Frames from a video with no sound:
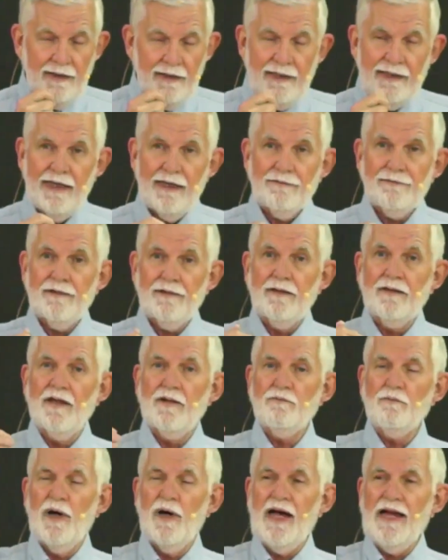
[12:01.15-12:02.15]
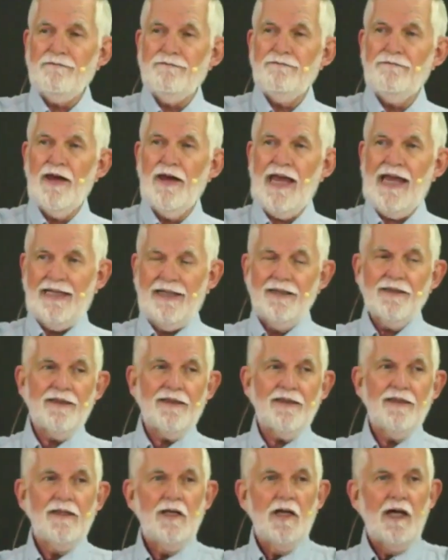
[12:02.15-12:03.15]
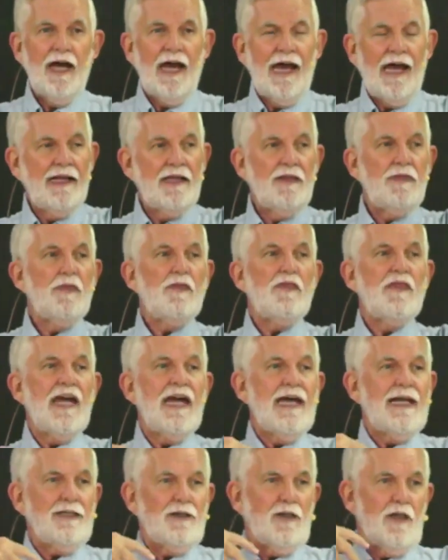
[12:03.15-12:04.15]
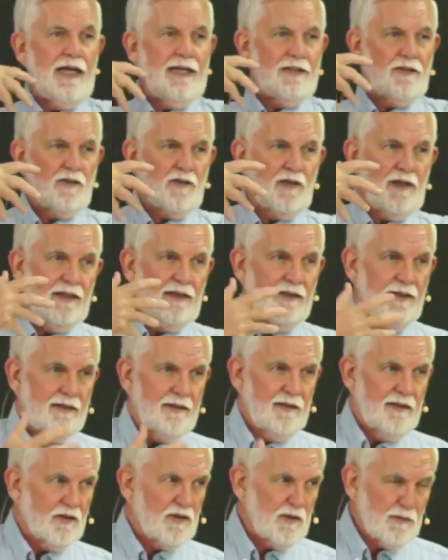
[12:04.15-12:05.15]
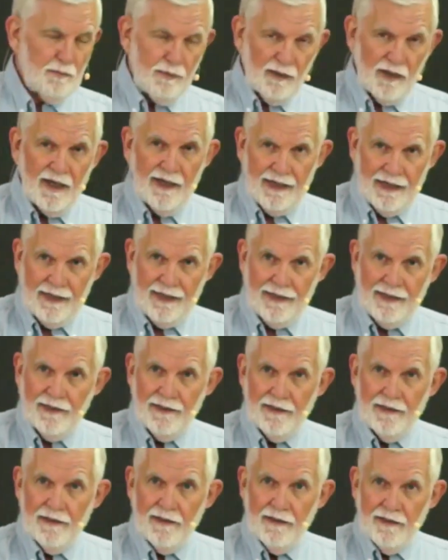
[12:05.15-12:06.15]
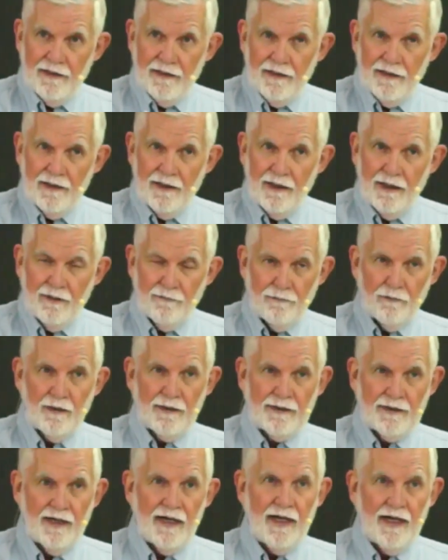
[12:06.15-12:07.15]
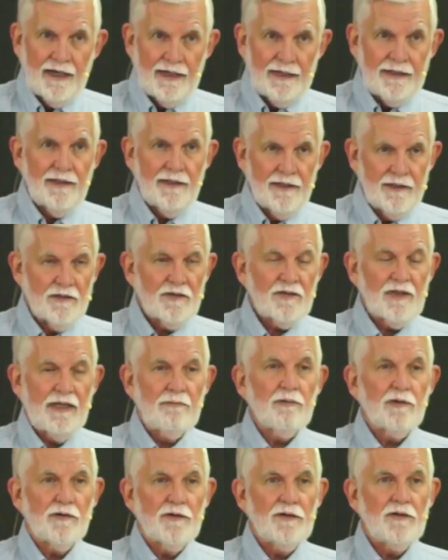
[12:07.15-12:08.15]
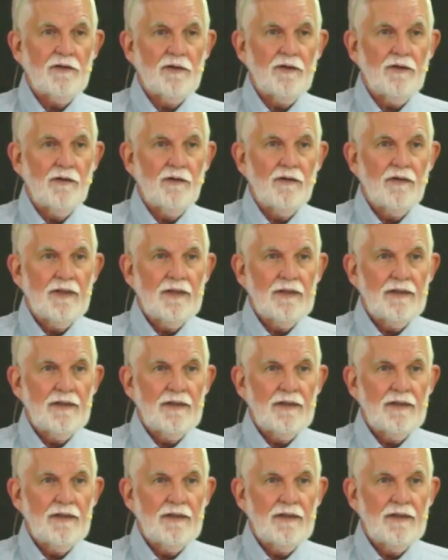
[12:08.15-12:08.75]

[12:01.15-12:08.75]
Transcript: They have to live by faith and then they see the display of what God is able to do.